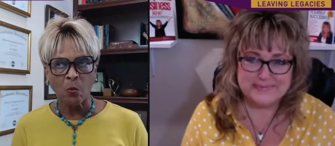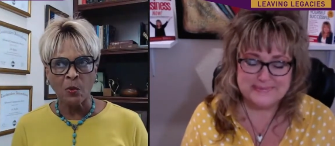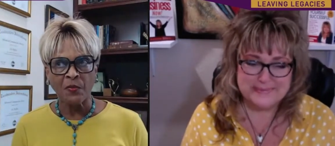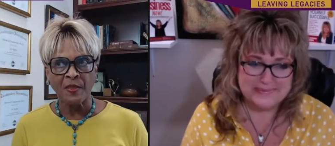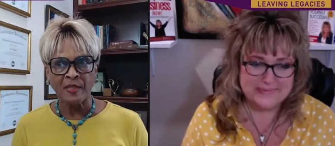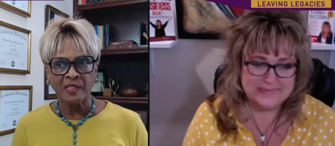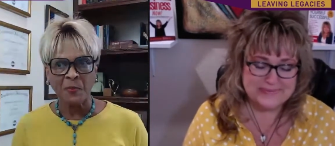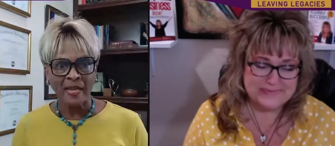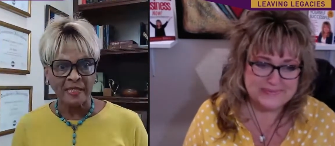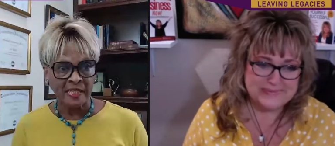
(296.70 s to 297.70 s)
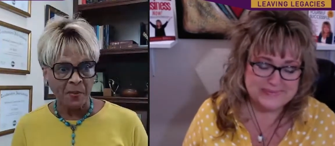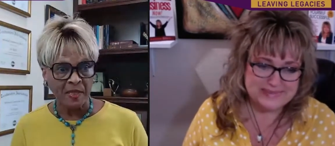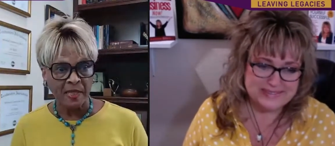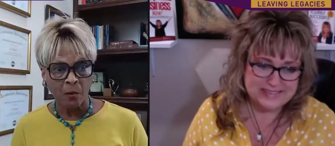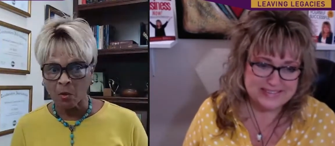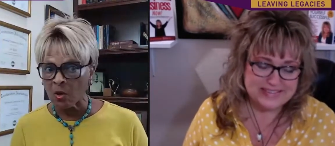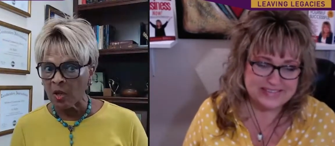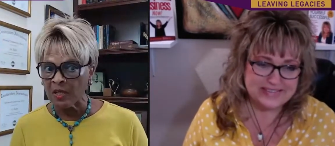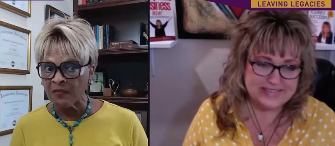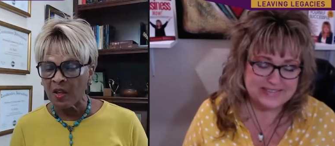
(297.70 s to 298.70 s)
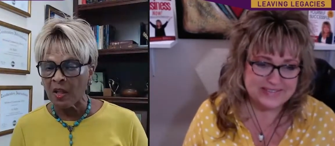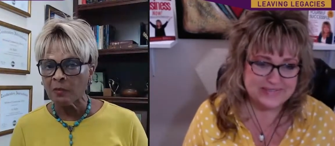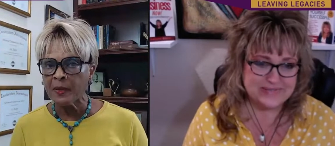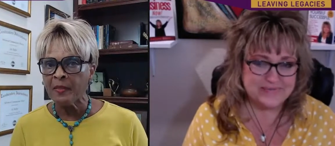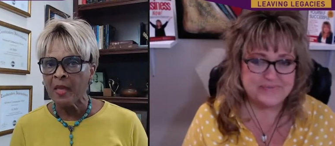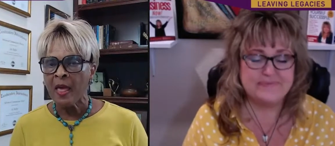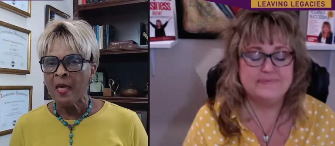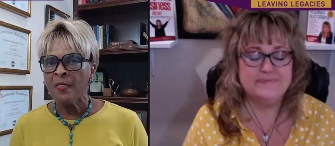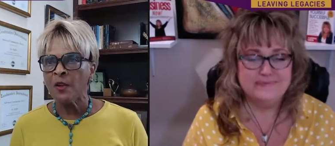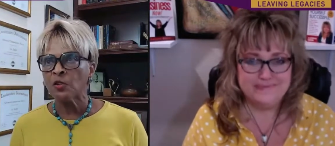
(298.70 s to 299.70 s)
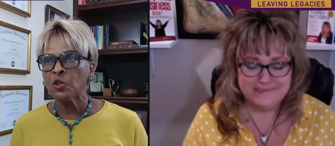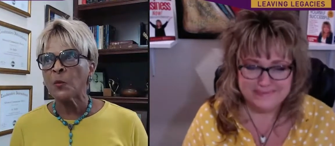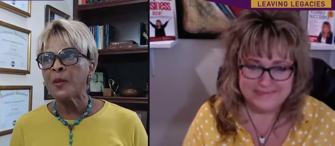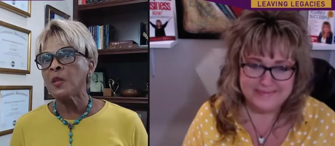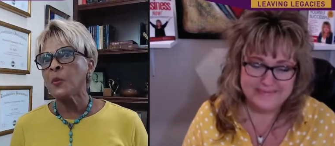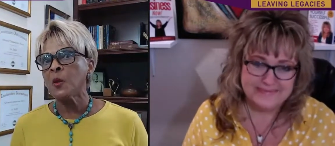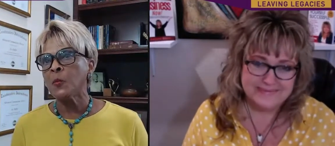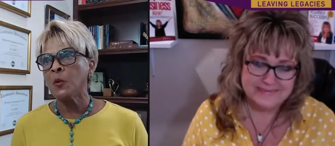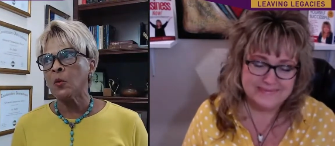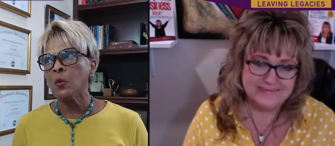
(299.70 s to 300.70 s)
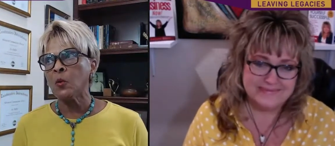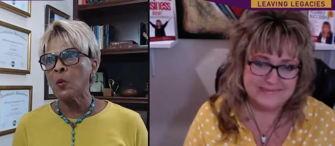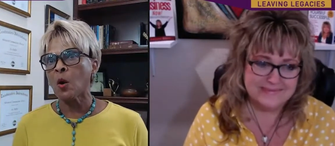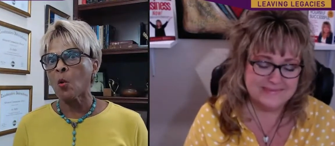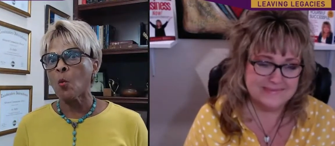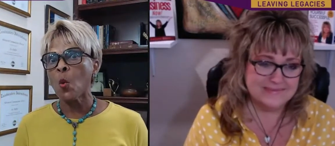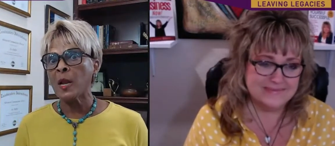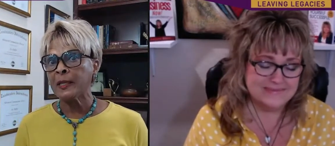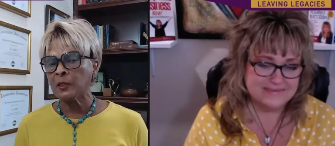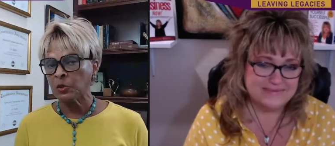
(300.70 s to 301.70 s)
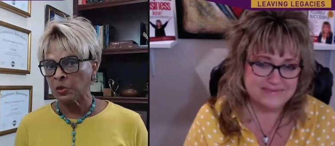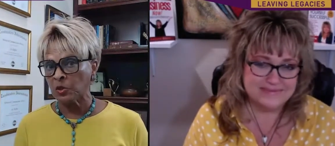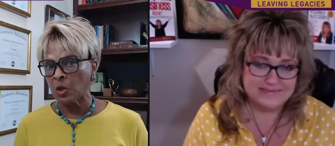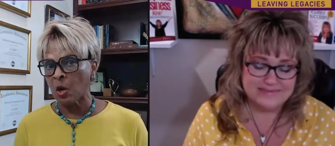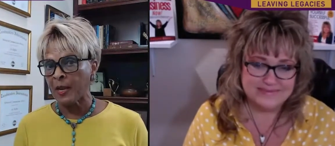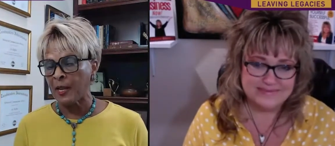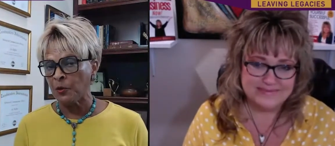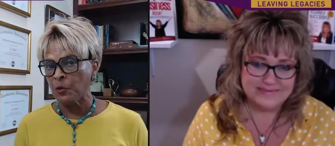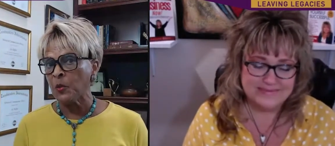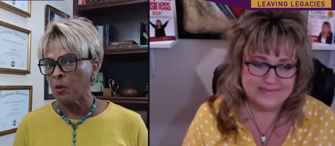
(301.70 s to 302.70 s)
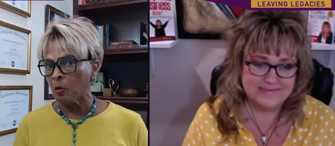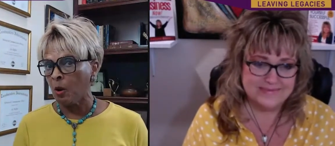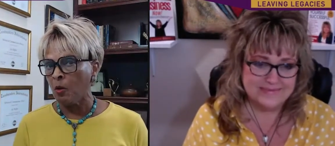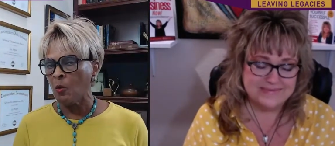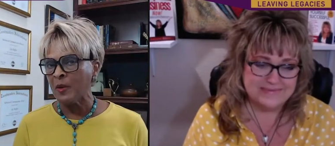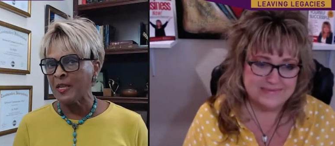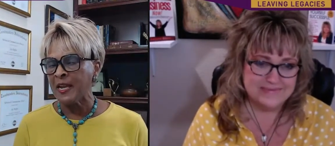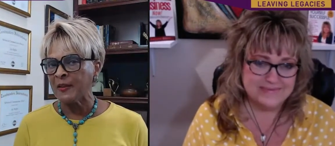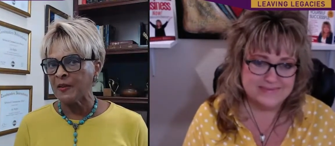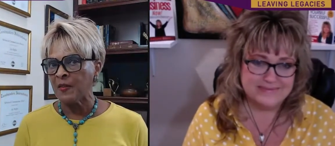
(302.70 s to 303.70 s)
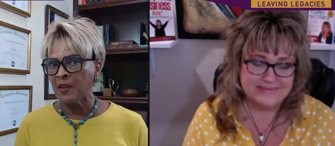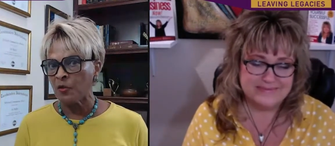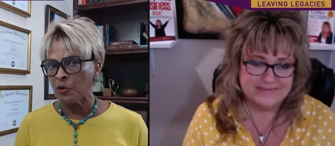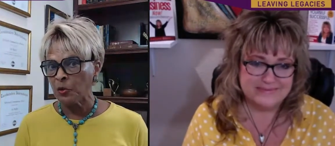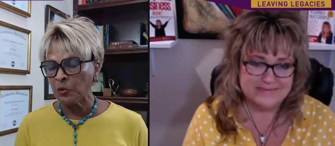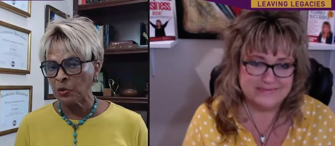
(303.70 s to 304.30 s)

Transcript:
Speaker 1: with this pandemic that we're all involved with. There are so many people who are wanting to start and do their own, and yet they are used